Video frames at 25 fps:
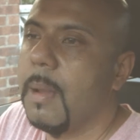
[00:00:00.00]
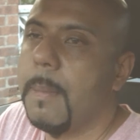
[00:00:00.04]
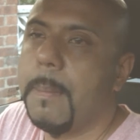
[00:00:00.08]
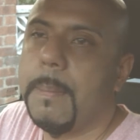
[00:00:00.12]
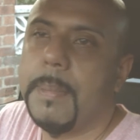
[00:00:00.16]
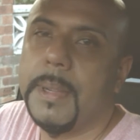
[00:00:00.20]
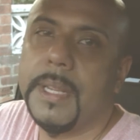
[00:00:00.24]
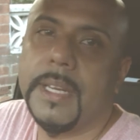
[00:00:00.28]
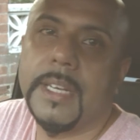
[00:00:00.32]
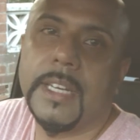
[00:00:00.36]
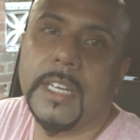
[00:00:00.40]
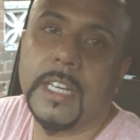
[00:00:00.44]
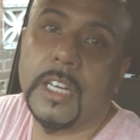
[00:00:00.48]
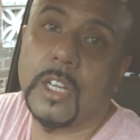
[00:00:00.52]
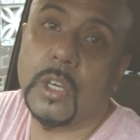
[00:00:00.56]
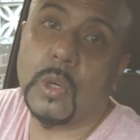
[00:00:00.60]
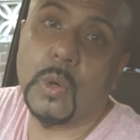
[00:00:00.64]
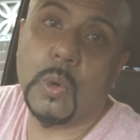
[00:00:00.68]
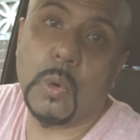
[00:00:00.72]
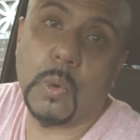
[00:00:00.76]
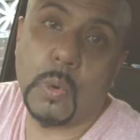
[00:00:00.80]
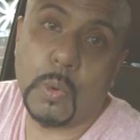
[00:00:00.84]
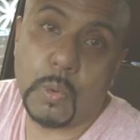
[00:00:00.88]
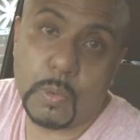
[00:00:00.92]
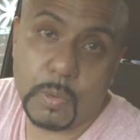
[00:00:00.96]
being in a
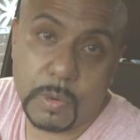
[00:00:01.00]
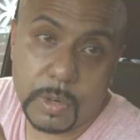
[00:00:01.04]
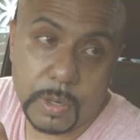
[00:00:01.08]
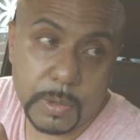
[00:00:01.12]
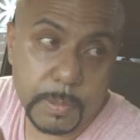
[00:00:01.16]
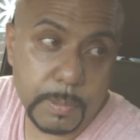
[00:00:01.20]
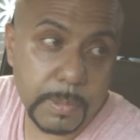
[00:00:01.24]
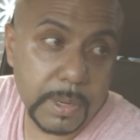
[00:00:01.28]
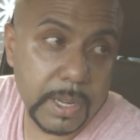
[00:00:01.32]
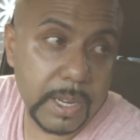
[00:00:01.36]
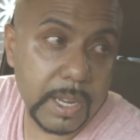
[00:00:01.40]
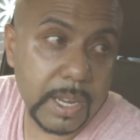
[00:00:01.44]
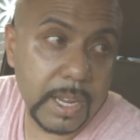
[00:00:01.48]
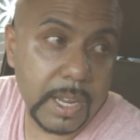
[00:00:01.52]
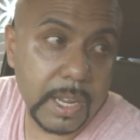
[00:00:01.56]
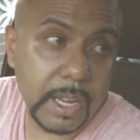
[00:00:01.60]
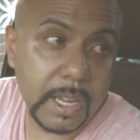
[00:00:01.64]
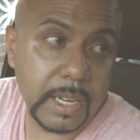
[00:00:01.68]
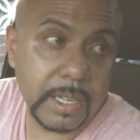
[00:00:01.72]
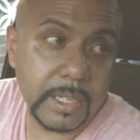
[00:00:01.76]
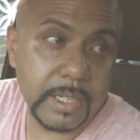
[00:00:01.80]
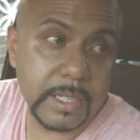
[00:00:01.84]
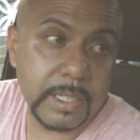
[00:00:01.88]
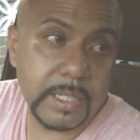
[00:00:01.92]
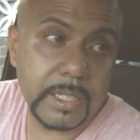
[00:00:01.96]
courtroom
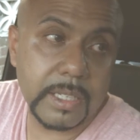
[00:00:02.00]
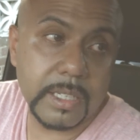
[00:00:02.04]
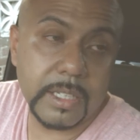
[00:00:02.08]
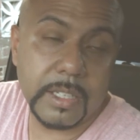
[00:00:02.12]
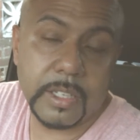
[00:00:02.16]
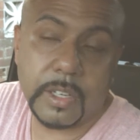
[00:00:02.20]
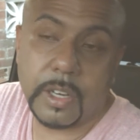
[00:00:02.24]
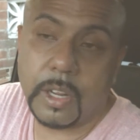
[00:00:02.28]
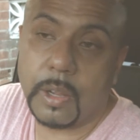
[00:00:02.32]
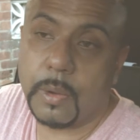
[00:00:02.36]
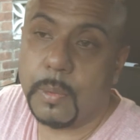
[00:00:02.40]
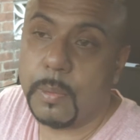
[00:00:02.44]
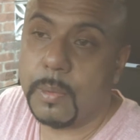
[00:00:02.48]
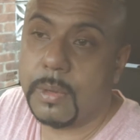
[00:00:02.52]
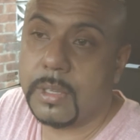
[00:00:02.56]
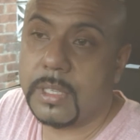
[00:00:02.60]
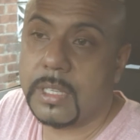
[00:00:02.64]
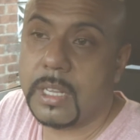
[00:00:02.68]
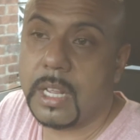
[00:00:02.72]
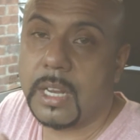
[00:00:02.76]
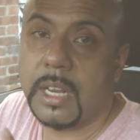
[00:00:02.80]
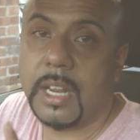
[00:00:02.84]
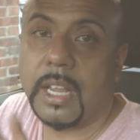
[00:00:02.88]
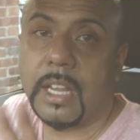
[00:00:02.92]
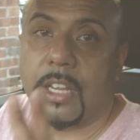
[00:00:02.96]
and,
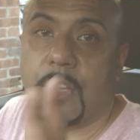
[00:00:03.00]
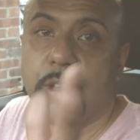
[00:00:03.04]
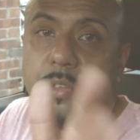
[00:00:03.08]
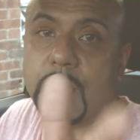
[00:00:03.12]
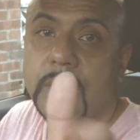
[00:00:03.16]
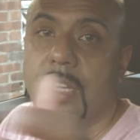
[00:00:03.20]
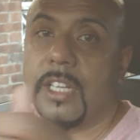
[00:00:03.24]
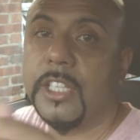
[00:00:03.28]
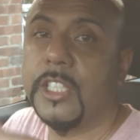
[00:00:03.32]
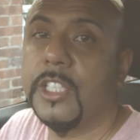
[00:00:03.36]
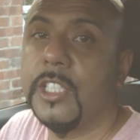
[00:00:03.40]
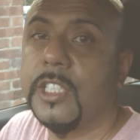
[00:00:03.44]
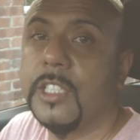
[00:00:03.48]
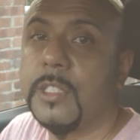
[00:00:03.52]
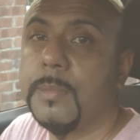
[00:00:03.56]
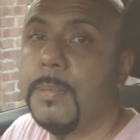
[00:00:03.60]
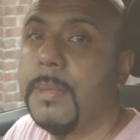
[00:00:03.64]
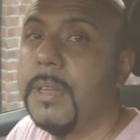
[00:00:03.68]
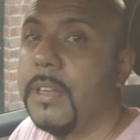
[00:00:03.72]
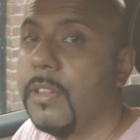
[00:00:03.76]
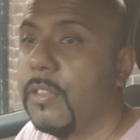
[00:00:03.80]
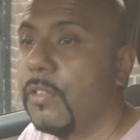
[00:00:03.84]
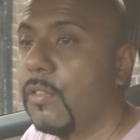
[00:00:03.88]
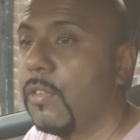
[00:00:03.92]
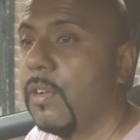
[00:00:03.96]
an accusation's
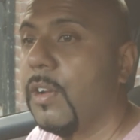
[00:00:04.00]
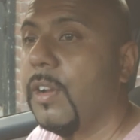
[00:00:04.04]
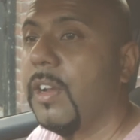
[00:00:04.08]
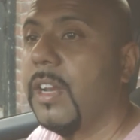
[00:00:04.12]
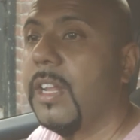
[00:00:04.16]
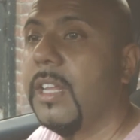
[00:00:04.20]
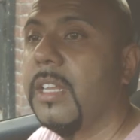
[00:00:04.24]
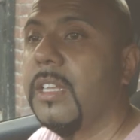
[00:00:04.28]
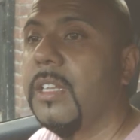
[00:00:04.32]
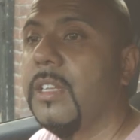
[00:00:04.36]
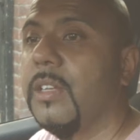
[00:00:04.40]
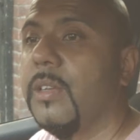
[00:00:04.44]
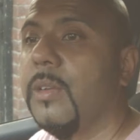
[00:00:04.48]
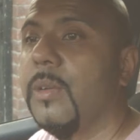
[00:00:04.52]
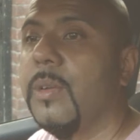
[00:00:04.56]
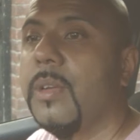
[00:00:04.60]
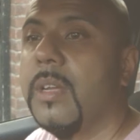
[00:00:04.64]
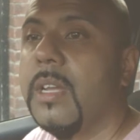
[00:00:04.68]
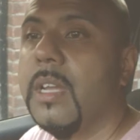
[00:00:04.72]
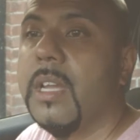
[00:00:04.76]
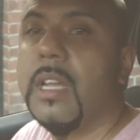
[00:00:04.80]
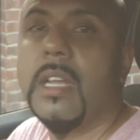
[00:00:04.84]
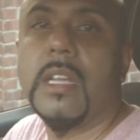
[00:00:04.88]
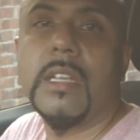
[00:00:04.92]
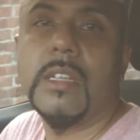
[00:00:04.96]
been thrown at you.
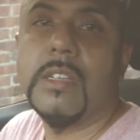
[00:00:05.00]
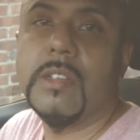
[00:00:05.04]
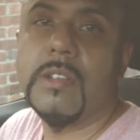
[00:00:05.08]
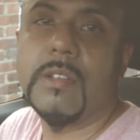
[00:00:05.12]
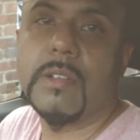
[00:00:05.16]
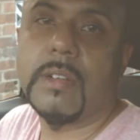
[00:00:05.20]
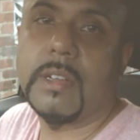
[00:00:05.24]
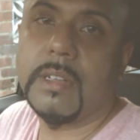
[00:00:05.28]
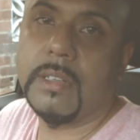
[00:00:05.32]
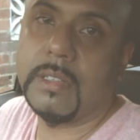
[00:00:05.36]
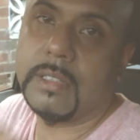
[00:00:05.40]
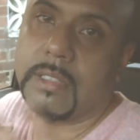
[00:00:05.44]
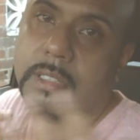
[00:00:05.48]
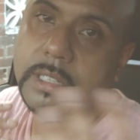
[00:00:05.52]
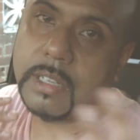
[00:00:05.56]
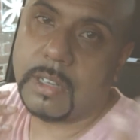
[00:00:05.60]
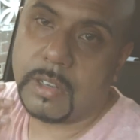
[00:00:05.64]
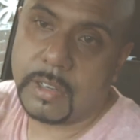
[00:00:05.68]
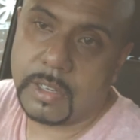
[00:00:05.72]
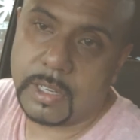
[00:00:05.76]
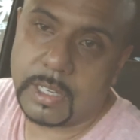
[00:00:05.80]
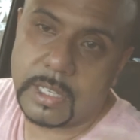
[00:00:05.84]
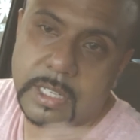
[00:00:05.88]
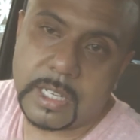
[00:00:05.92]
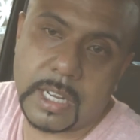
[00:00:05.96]
You can
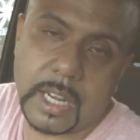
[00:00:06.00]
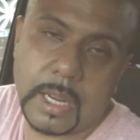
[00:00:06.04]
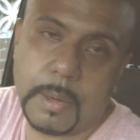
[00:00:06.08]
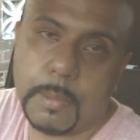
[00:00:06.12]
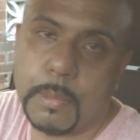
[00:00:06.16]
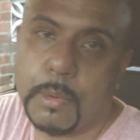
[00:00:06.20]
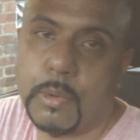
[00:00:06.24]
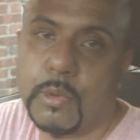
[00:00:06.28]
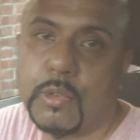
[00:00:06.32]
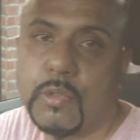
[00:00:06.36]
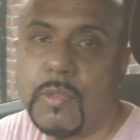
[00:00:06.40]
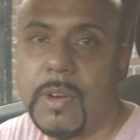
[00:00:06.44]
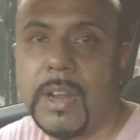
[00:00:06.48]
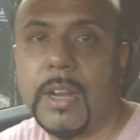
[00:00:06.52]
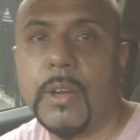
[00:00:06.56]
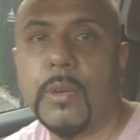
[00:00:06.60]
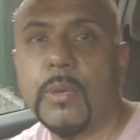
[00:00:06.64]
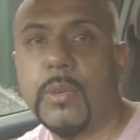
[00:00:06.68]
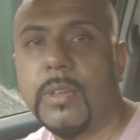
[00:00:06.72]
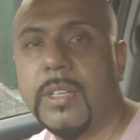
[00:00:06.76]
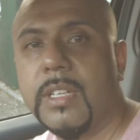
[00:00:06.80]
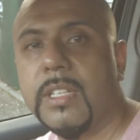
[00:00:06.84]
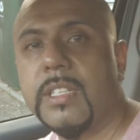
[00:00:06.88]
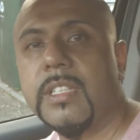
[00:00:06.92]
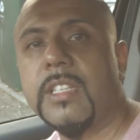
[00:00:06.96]
turn the tables round
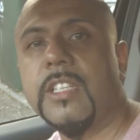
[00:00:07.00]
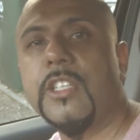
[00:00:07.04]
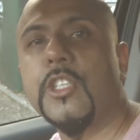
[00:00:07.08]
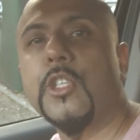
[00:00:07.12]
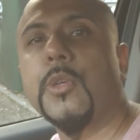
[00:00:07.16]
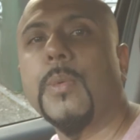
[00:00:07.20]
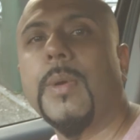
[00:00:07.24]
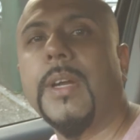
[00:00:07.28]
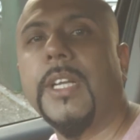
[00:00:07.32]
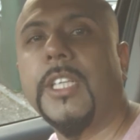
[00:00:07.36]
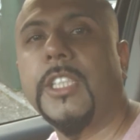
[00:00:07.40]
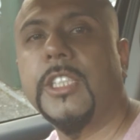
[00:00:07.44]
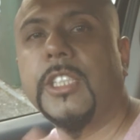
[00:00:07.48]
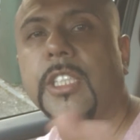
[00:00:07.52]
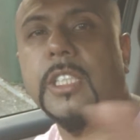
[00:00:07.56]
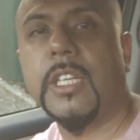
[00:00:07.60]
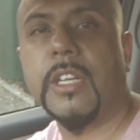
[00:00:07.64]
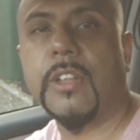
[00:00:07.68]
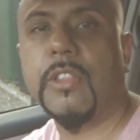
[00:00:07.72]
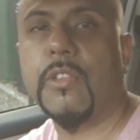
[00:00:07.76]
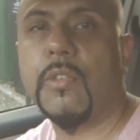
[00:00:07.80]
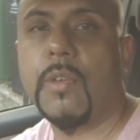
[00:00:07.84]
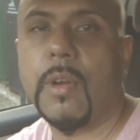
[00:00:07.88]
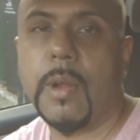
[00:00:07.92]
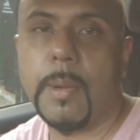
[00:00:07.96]
on the situation
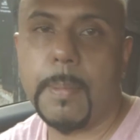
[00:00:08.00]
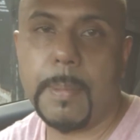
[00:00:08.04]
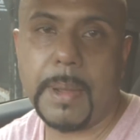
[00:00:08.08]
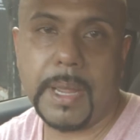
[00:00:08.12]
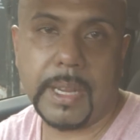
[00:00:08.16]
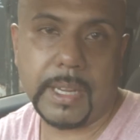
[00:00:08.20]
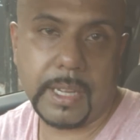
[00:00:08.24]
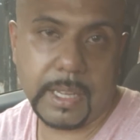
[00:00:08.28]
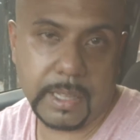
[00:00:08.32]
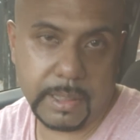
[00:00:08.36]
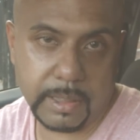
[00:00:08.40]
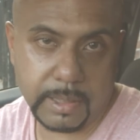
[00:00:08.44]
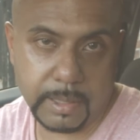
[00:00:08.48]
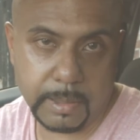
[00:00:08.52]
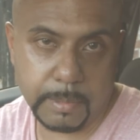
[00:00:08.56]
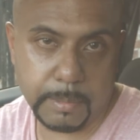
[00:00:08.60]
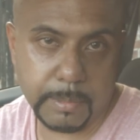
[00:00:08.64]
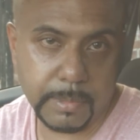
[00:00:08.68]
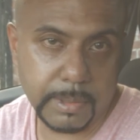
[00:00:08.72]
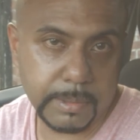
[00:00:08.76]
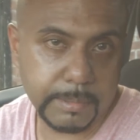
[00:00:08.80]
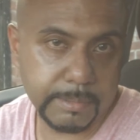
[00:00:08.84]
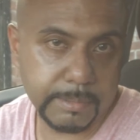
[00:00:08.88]
and throw it back at them.